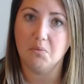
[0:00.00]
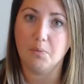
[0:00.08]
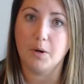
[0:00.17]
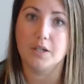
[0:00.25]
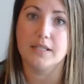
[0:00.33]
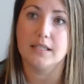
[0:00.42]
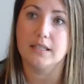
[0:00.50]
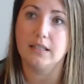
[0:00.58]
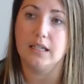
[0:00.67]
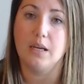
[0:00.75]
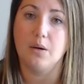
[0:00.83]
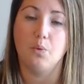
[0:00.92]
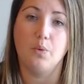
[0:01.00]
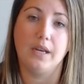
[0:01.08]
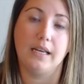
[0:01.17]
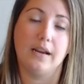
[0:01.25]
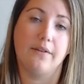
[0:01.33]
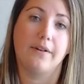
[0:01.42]
personally we
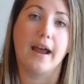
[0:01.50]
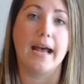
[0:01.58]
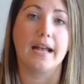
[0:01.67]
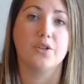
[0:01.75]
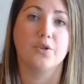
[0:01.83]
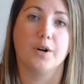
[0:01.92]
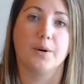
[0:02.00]
never add to our